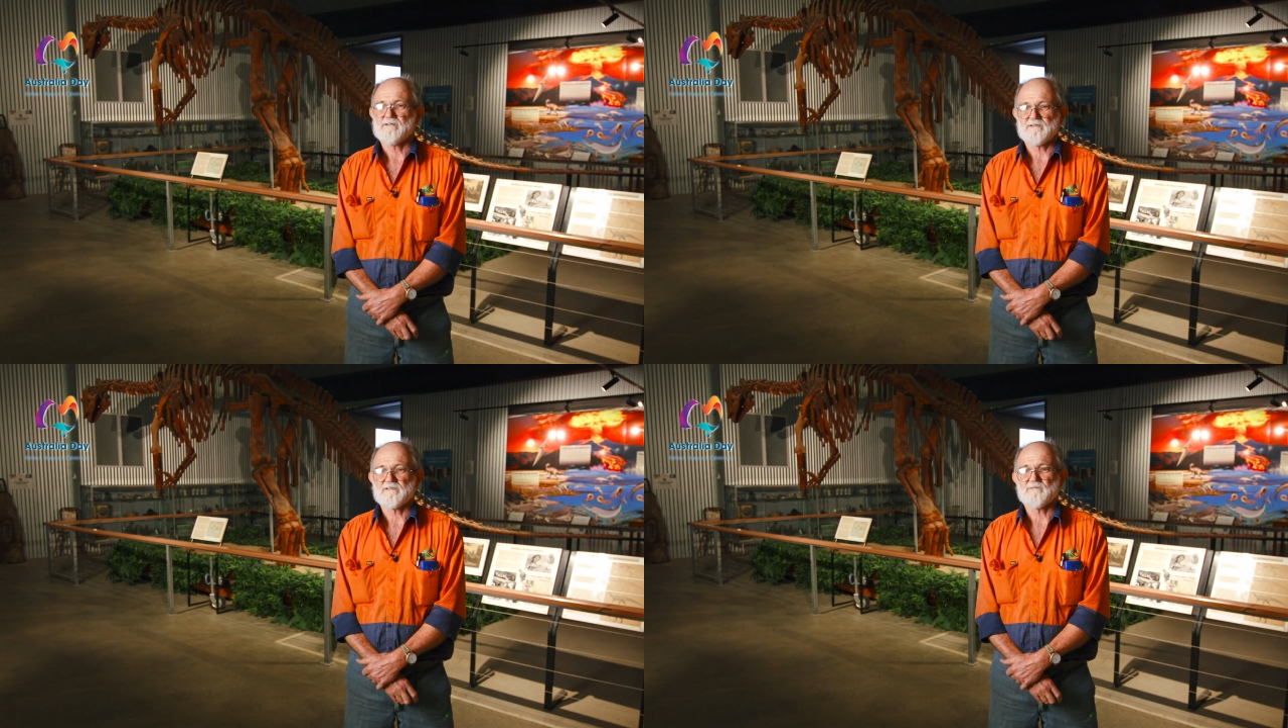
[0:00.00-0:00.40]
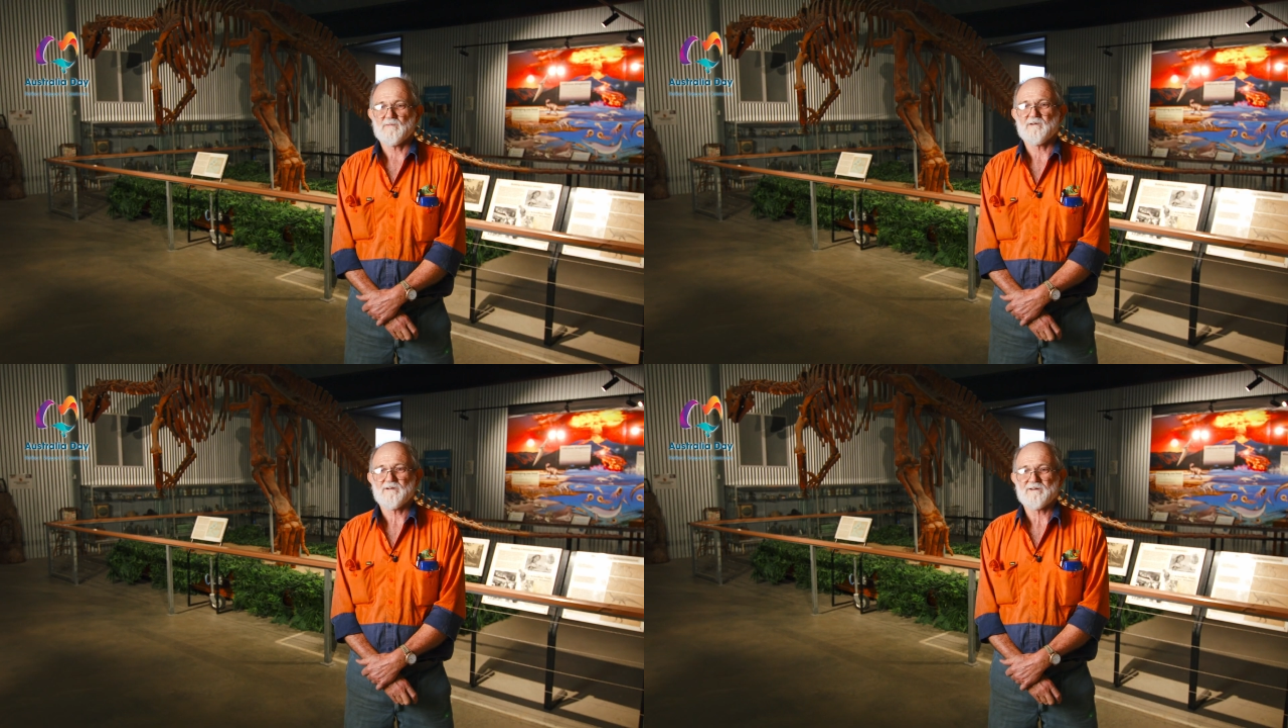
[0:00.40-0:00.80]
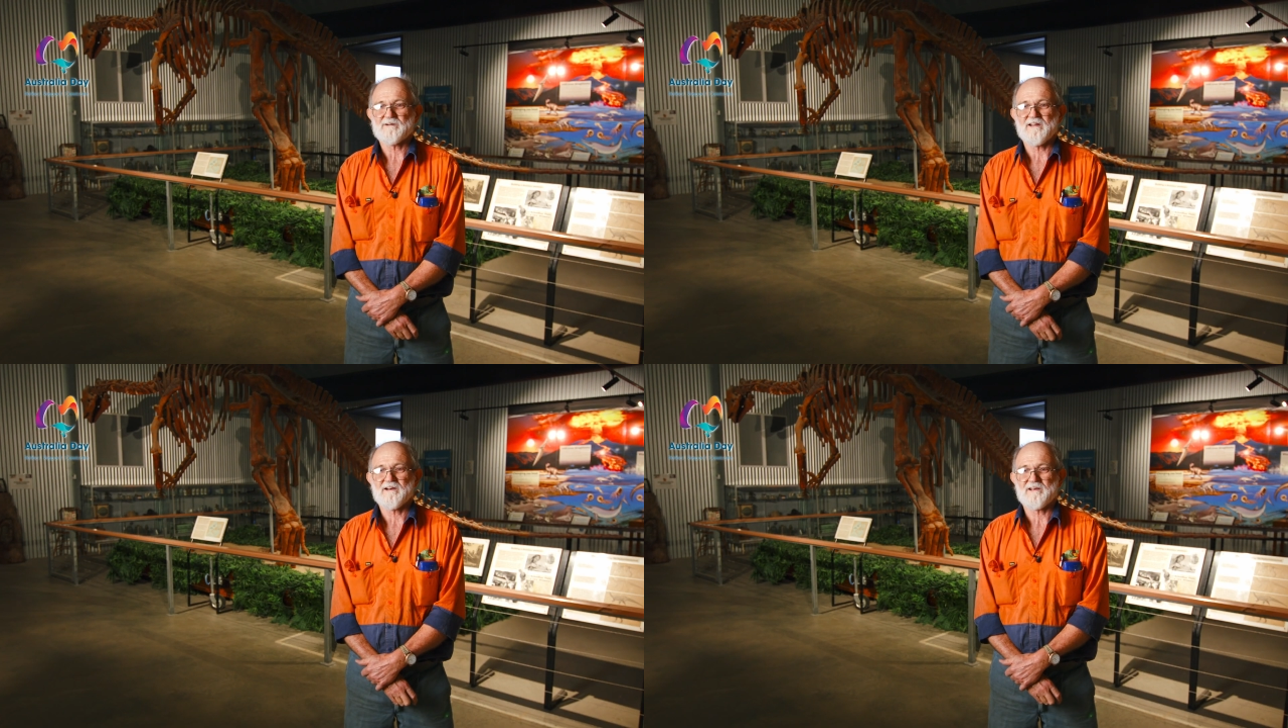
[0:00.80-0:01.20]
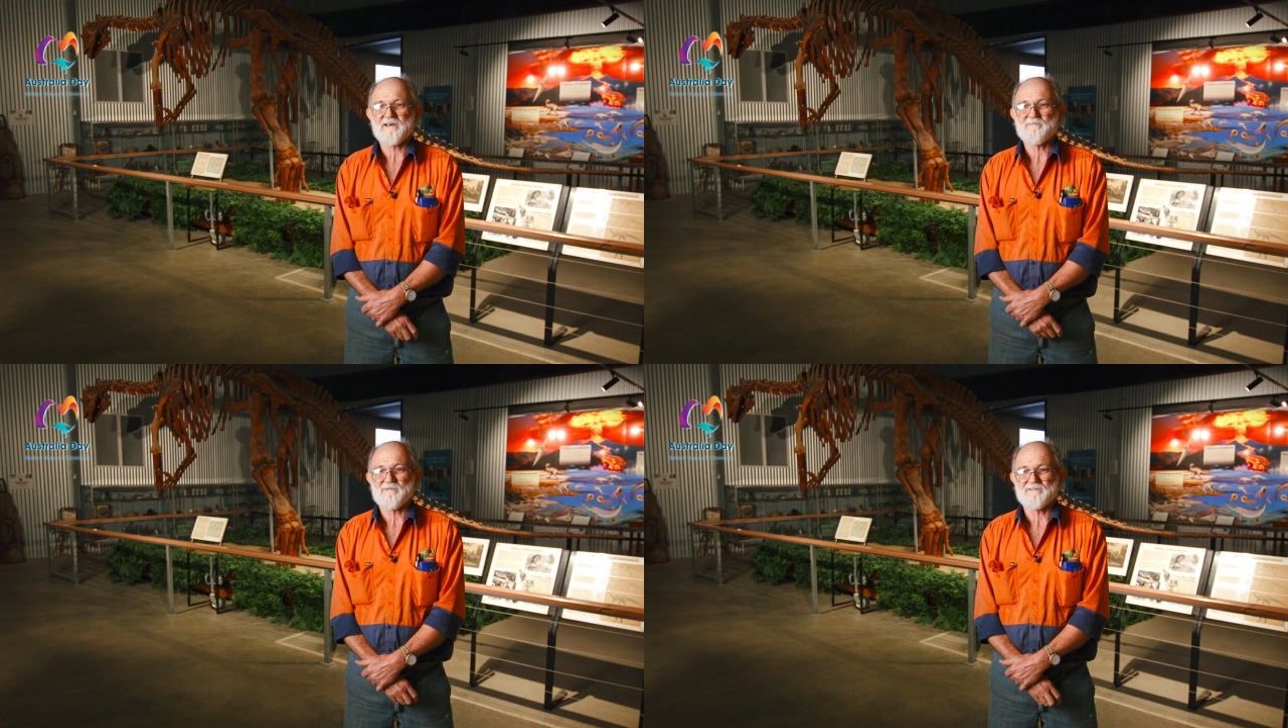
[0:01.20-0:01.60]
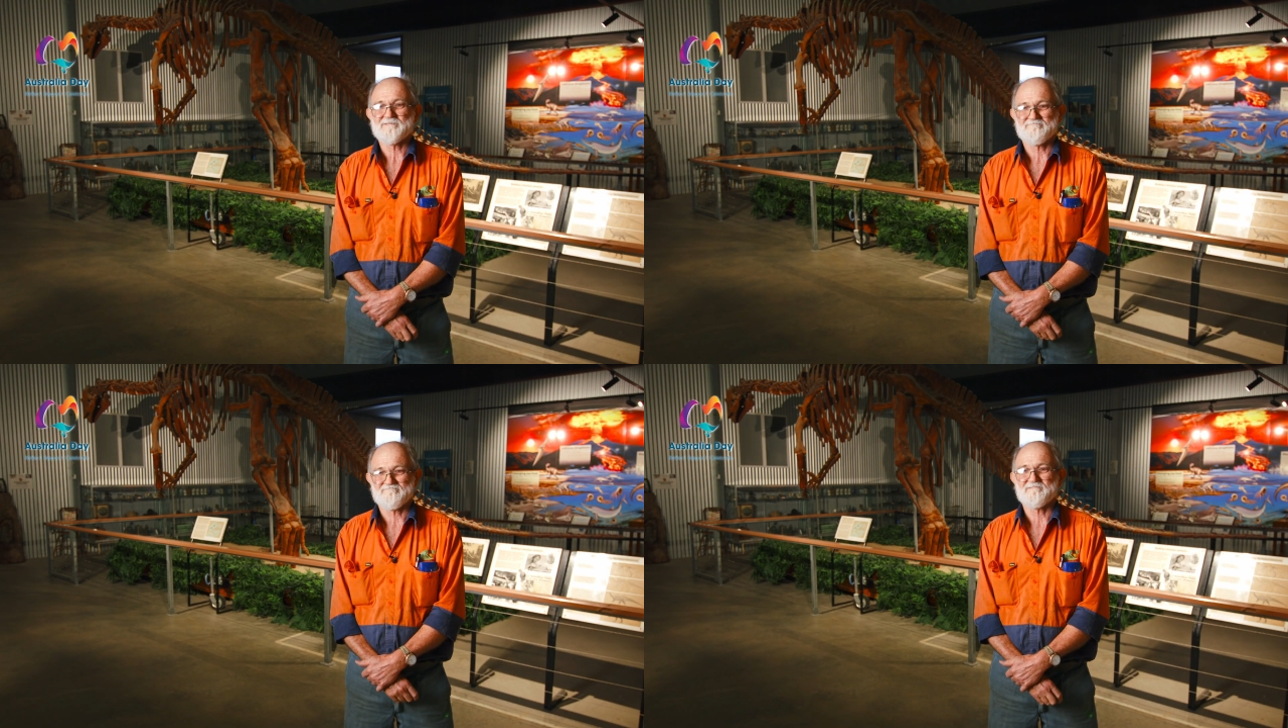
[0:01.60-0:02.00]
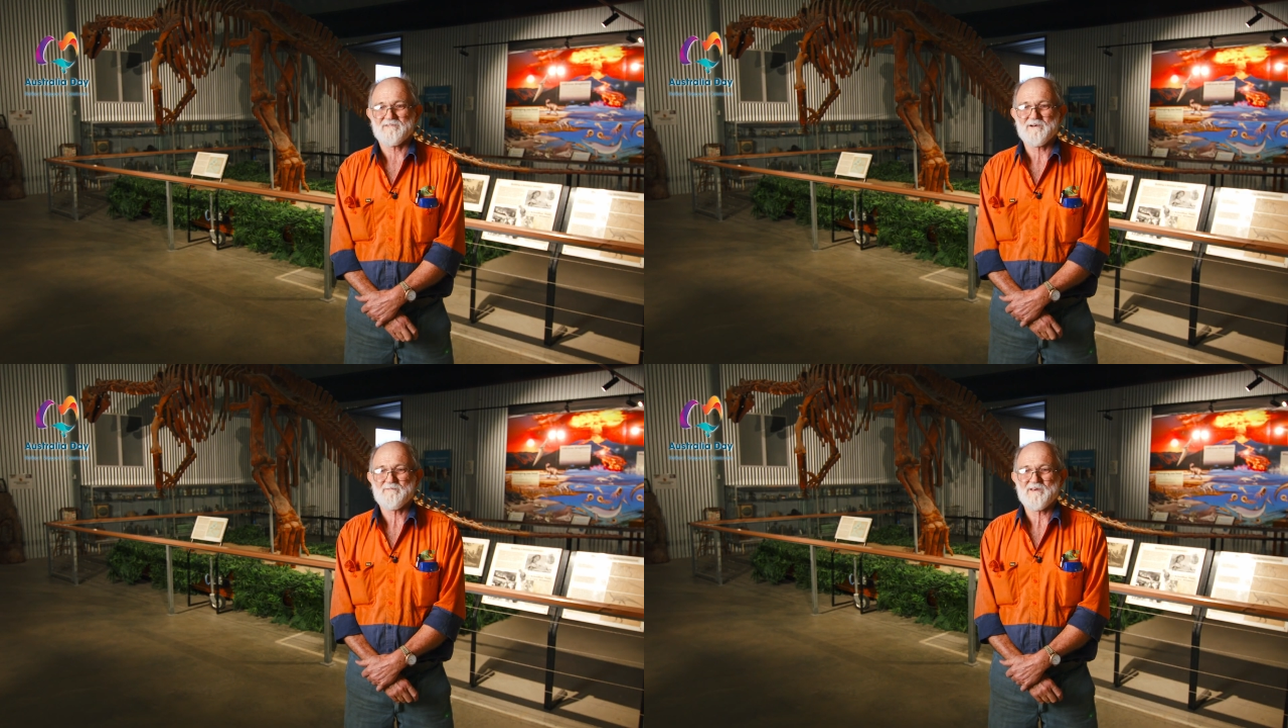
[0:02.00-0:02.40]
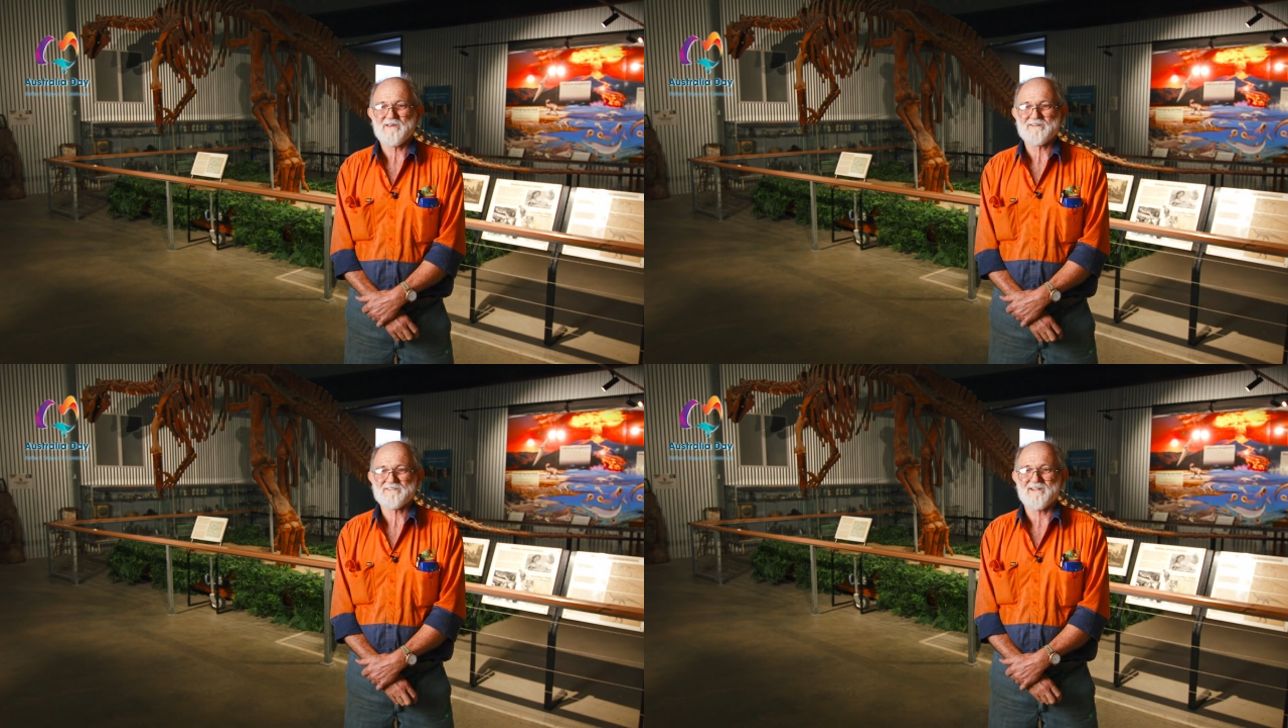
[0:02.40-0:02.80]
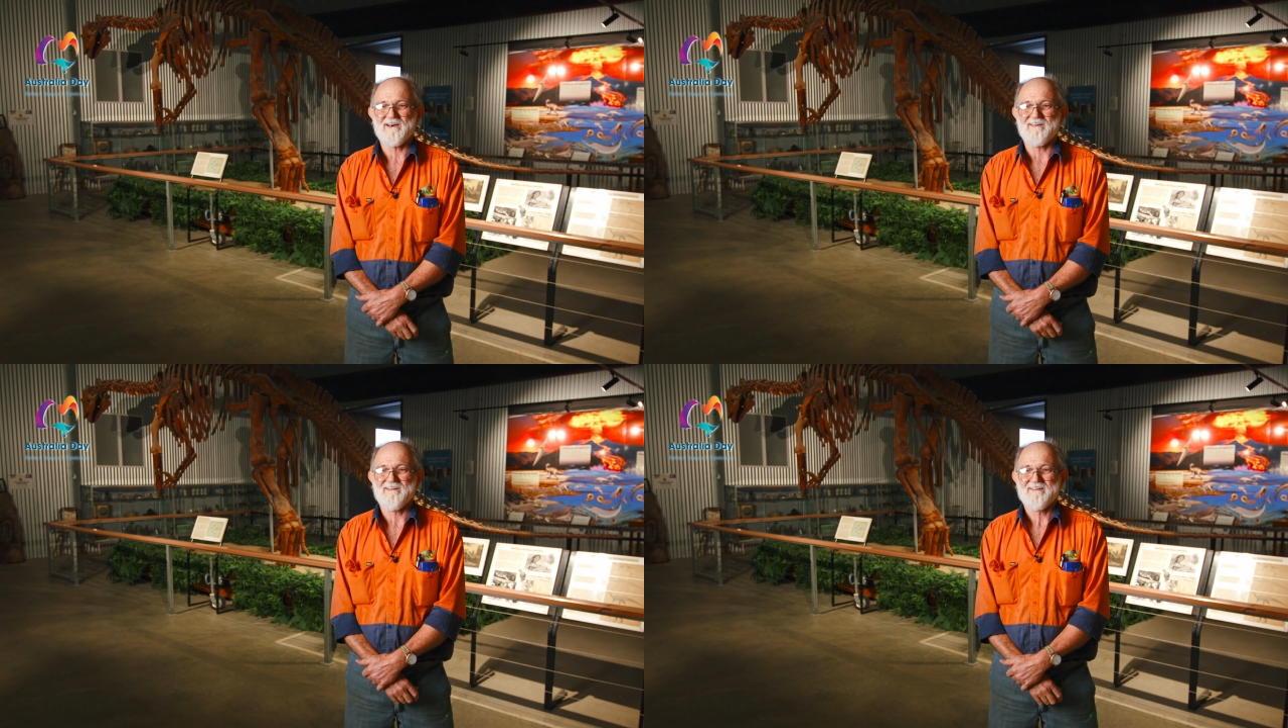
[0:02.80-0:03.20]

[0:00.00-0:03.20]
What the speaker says: this is my little dung heap, and I'm here to stay.